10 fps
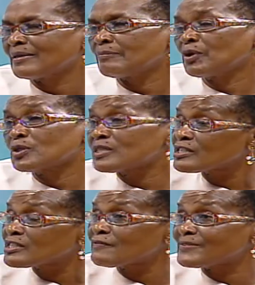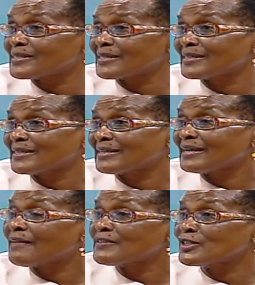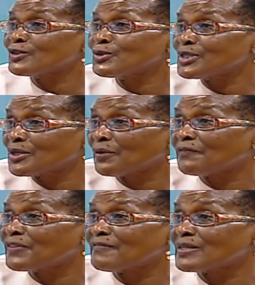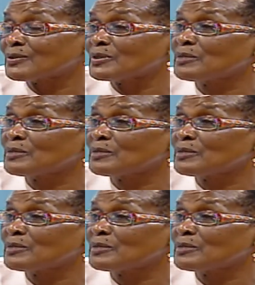Because the safety and the security of the vessel